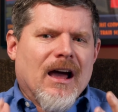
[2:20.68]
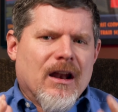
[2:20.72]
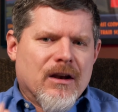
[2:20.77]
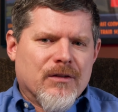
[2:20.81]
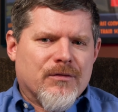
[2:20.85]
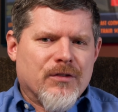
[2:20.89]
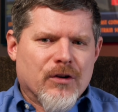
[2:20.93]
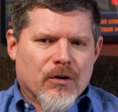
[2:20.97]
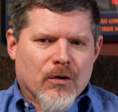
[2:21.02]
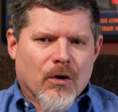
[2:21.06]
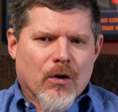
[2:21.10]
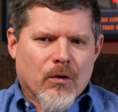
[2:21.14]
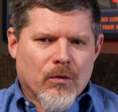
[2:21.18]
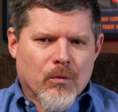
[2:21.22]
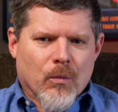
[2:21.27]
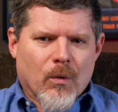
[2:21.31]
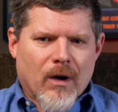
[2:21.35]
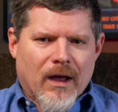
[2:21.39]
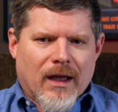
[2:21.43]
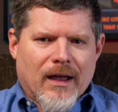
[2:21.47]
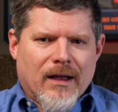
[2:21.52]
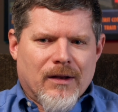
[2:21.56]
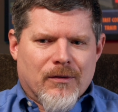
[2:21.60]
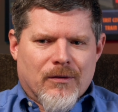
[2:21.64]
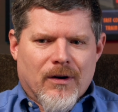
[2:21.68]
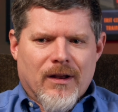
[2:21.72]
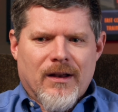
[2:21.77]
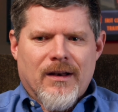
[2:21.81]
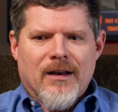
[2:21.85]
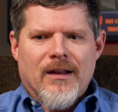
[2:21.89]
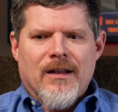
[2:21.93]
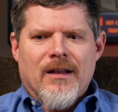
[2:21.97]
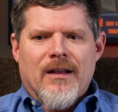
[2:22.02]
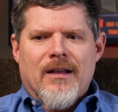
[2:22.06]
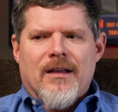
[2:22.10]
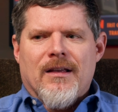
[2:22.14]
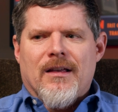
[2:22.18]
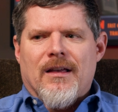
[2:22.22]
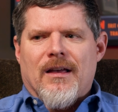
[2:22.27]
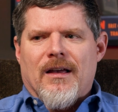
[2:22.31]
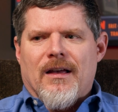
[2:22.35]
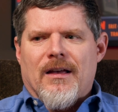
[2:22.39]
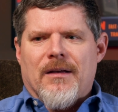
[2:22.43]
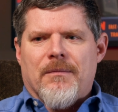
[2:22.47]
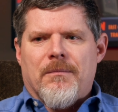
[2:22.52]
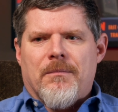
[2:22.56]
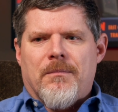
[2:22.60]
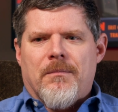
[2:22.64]
out of your own way, right?
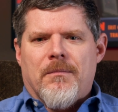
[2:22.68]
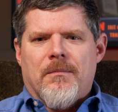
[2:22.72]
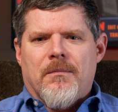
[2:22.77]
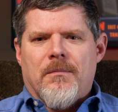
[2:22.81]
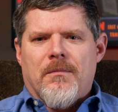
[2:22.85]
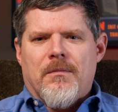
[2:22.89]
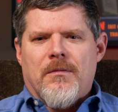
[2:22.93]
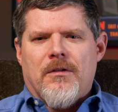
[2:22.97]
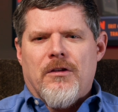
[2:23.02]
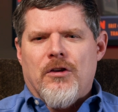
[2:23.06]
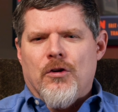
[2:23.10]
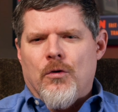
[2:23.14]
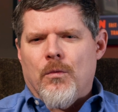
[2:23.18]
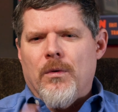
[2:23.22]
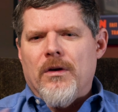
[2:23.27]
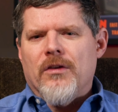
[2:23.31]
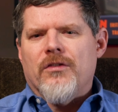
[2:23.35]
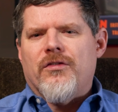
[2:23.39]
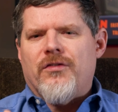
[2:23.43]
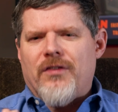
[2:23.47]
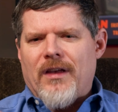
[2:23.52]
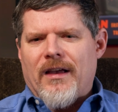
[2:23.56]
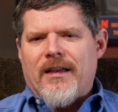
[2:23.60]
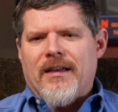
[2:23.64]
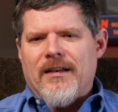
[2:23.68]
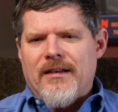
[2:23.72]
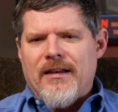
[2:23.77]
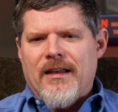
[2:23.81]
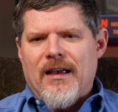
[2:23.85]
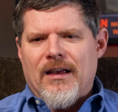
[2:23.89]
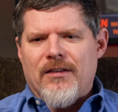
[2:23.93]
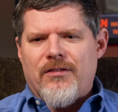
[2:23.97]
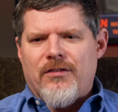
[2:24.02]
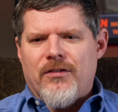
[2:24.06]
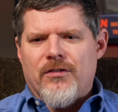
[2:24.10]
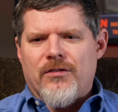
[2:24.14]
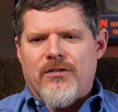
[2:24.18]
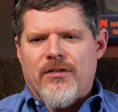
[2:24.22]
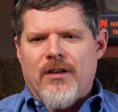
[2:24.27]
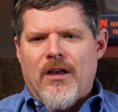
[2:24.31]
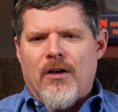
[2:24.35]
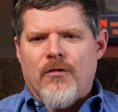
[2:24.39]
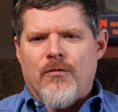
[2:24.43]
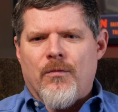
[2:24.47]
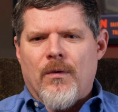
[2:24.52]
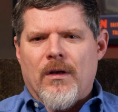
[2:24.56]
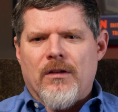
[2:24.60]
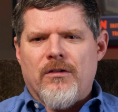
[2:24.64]
Uh, you will second-guess
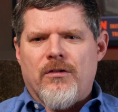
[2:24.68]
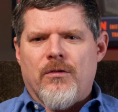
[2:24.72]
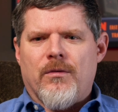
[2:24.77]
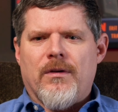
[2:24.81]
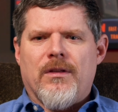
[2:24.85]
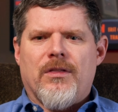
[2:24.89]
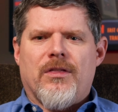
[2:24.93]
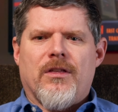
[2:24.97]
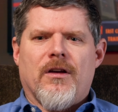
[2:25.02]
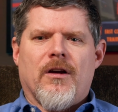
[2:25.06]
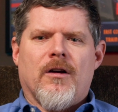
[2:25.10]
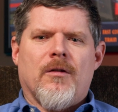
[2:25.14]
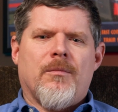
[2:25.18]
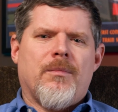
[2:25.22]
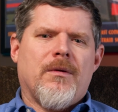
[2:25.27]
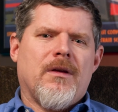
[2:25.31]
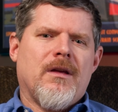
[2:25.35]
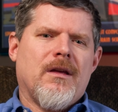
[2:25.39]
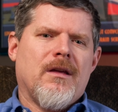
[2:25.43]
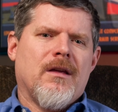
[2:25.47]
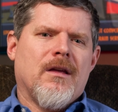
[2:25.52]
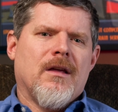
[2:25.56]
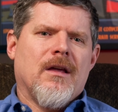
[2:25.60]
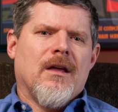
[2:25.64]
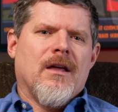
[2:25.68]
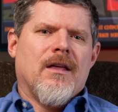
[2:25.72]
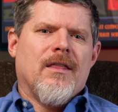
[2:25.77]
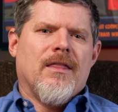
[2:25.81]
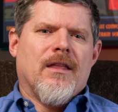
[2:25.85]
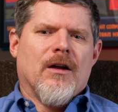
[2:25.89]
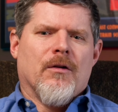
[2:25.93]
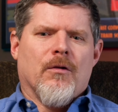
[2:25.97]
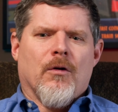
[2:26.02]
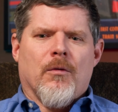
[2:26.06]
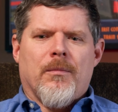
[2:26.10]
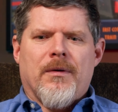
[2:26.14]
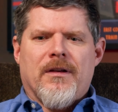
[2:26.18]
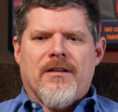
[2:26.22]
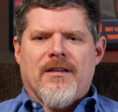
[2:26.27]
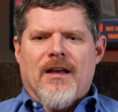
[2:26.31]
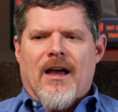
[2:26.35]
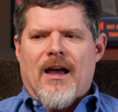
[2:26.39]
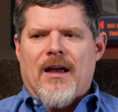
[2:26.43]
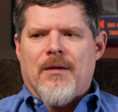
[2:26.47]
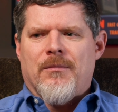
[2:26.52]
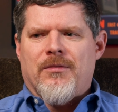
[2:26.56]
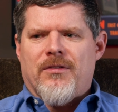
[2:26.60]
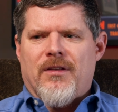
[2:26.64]
yourself while doing therapy. There will be
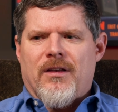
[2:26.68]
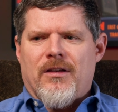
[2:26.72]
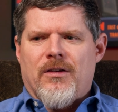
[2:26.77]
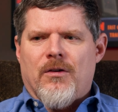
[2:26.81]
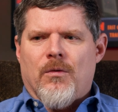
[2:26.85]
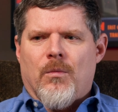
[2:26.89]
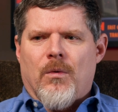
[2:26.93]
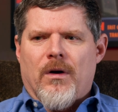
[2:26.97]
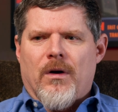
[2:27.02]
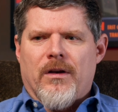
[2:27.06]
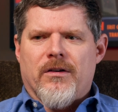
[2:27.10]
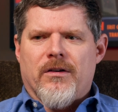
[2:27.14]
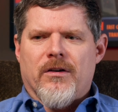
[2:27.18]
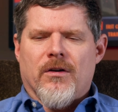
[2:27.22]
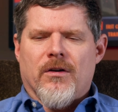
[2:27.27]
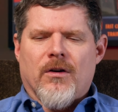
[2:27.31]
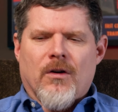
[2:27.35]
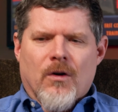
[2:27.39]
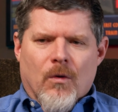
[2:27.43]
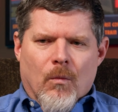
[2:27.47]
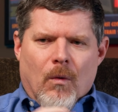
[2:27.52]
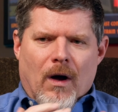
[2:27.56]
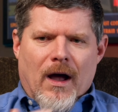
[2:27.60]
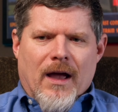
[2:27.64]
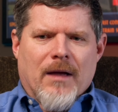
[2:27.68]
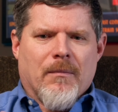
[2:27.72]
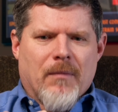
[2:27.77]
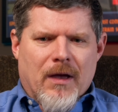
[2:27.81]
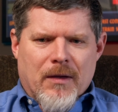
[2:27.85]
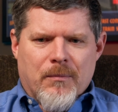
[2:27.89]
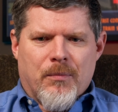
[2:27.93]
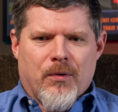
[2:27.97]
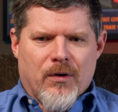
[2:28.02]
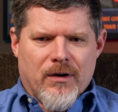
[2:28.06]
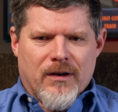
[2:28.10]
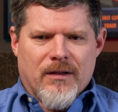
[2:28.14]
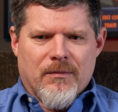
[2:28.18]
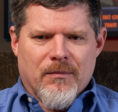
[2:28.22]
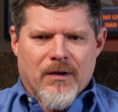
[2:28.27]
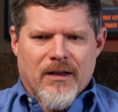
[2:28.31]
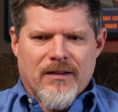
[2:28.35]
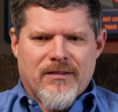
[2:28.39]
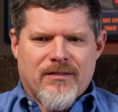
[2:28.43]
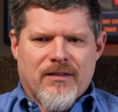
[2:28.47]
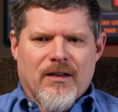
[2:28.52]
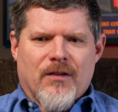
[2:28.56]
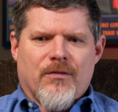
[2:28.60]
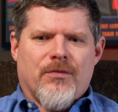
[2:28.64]
times that you wonder, why am I putting
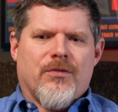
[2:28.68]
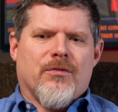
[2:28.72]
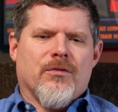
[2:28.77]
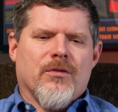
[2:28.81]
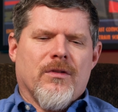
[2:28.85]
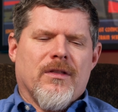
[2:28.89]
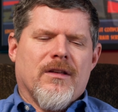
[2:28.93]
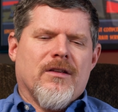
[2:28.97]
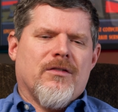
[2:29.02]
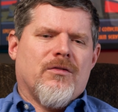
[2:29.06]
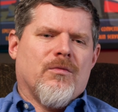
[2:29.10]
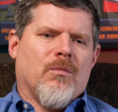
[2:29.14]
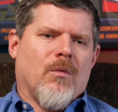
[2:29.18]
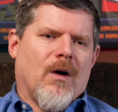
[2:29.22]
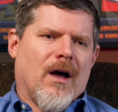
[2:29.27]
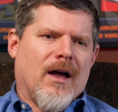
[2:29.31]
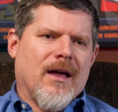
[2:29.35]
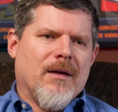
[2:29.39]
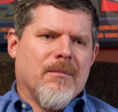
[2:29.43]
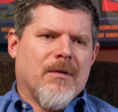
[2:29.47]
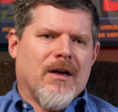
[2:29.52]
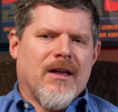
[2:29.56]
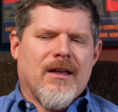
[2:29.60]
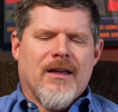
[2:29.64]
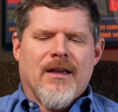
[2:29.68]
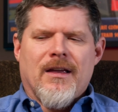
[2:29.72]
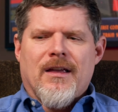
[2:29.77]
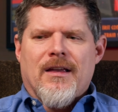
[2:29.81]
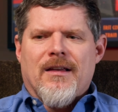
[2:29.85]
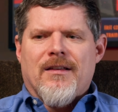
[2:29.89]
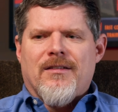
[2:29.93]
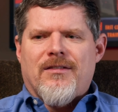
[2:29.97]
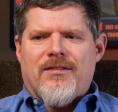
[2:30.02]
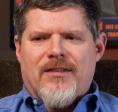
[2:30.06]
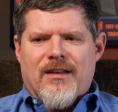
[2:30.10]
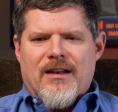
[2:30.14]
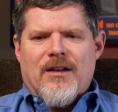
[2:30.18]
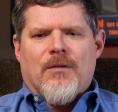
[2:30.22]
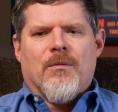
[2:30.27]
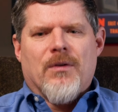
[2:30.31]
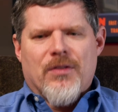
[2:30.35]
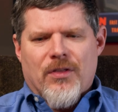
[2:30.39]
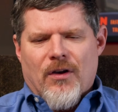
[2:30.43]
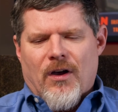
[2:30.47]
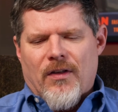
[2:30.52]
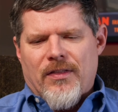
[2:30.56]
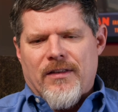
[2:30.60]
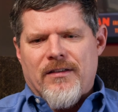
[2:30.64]
myself through this? Why am I sitting
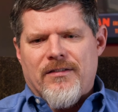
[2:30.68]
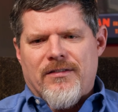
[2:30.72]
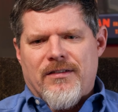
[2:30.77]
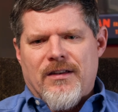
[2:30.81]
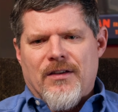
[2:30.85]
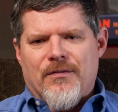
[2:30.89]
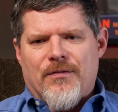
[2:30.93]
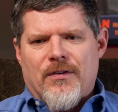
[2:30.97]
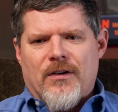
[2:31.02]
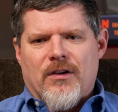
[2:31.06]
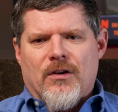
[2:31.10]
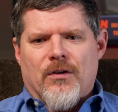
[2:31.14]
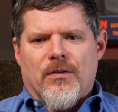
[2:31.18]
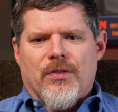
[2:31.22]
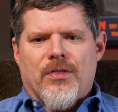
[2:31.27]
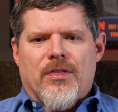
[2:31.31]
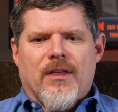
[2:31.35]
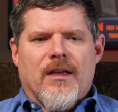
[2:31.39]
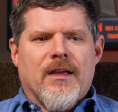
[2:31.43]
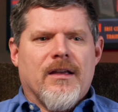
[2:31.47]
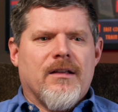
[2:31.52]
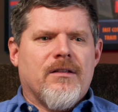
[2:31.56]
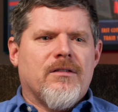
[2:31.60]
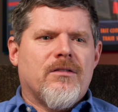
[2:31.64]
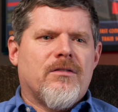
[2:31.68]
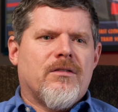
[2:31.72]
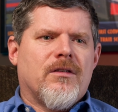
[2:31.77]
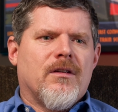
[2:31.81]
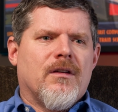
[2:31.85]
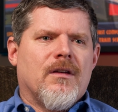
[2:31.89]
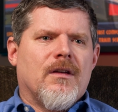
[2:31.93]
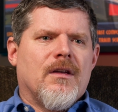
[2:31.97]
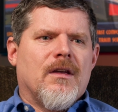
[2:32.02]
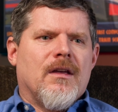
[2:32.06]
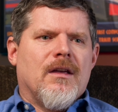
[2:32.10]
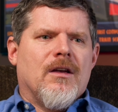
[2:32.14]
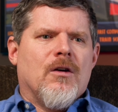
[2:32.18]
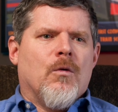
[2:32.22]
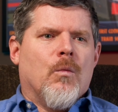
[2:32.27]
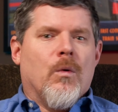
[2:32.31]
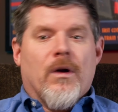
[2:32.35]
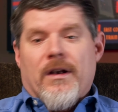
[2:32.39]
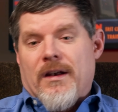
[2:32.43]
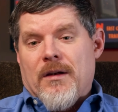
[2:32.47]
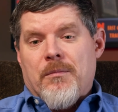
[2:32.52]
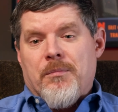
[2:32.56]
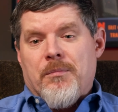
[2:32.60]
with all these difficult things? Wouldn't